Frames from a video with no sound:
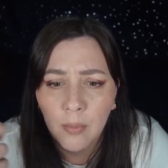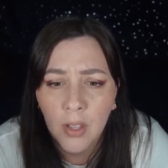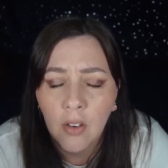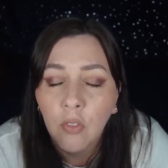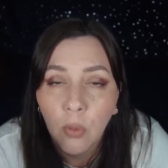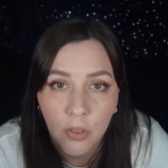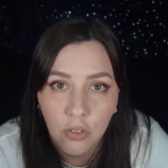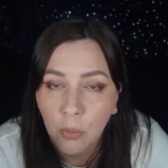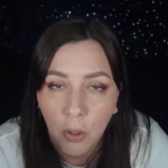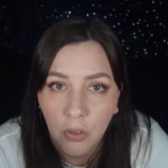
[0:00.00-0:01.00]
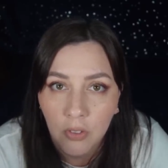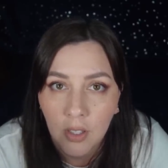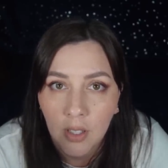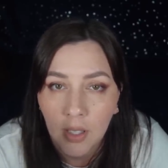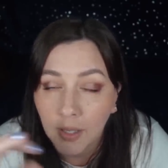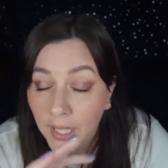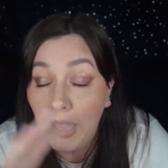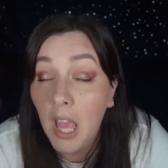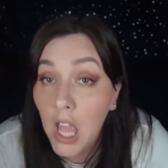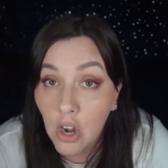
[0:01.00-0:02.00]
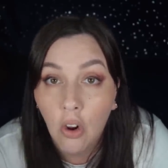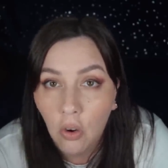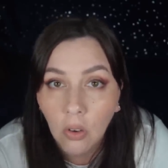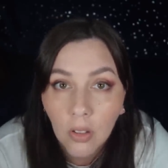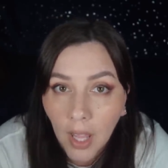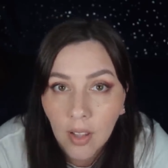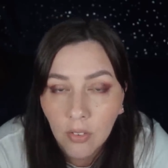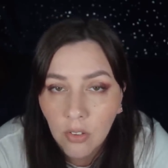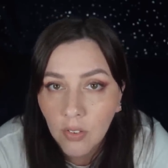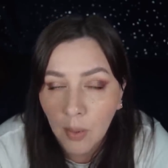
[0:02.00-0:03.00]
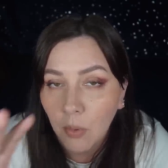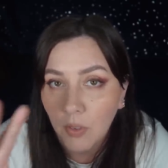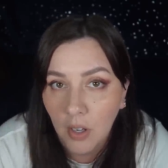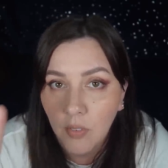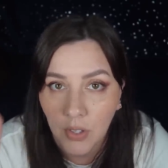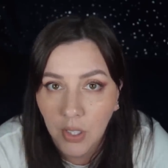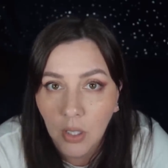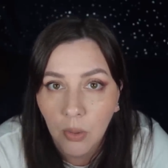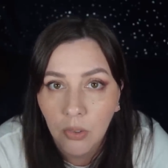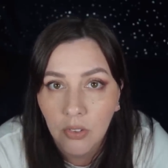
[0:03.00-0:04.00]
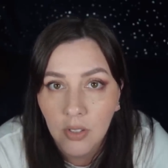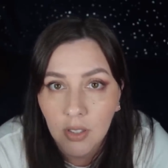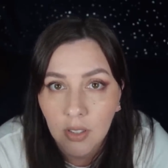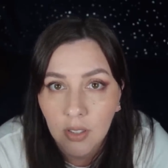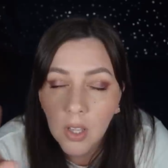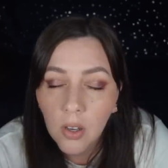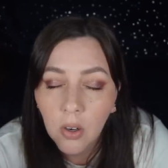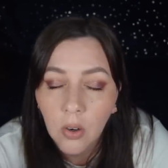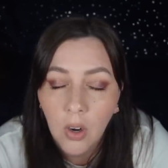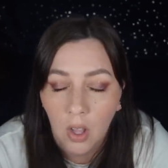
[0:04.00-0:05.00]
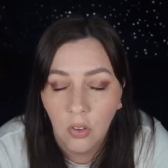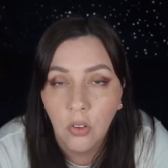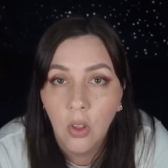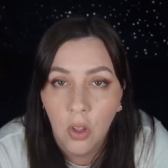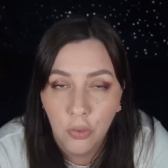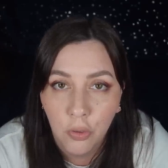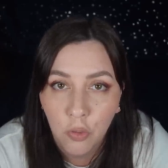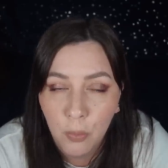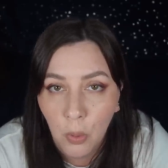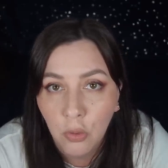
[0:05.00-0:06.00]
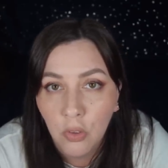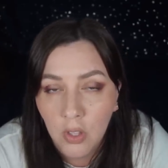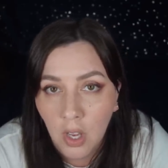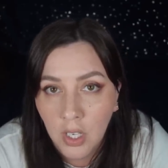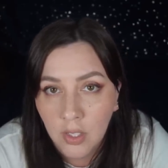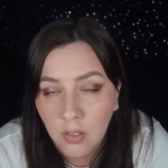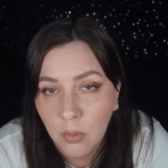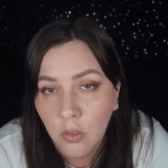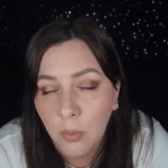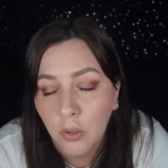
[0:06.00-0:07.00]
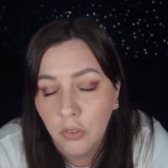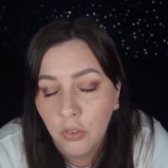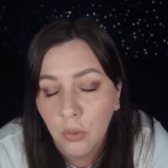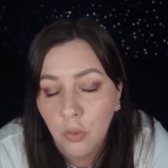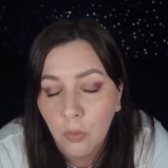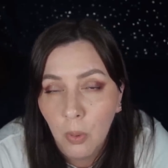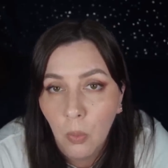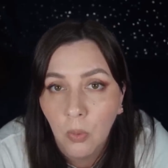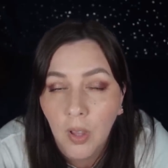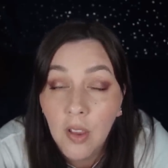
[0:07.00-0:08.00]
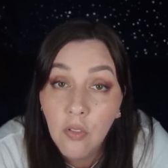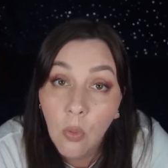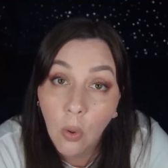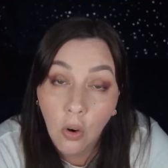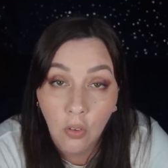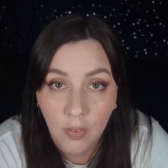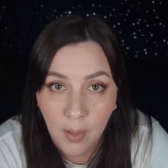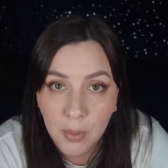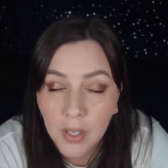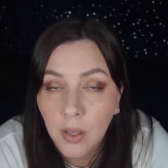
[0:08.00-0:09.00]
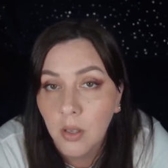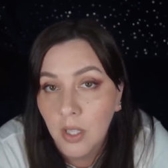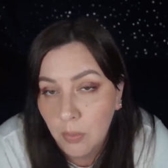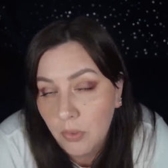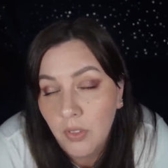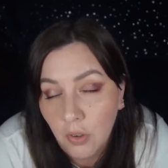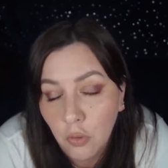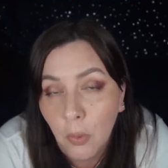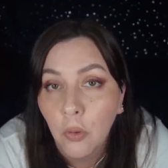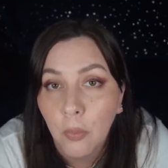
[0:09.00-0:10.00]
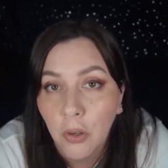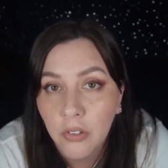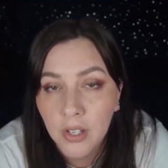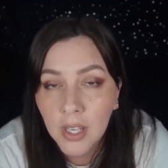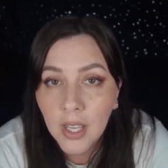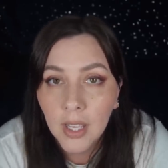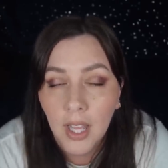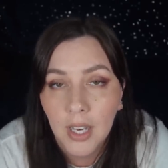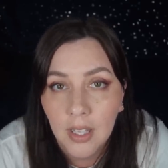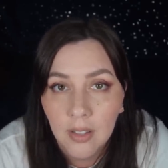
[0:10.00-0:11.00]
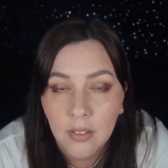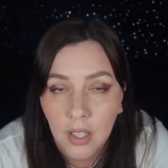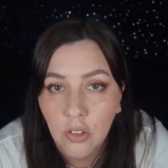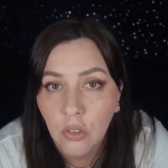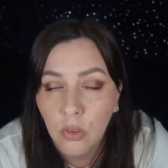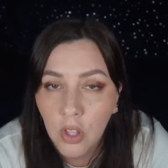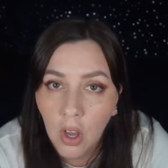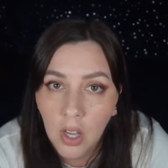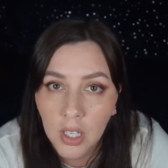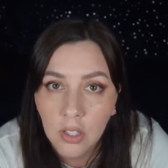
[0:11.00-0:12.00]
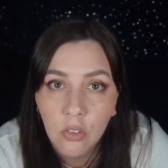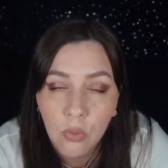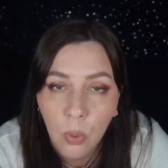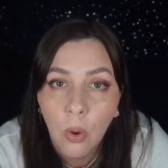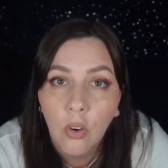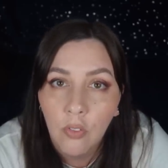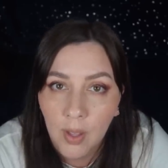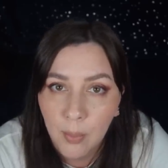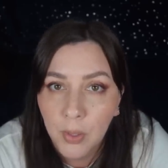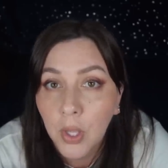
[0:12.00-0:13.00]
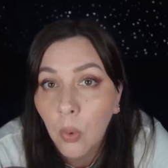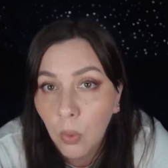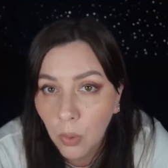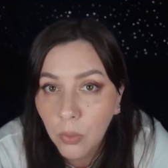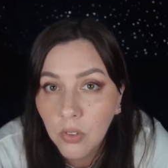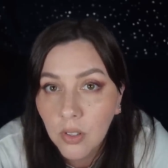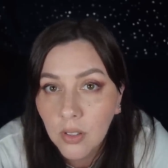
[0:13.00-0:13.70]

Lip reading: influential person, like, in her life. So they were very, very close. Her uncle also spoke to the audience. He was the person who spoke, like, for her family. He was their spokesperson. And he said to the audience for her family, quote,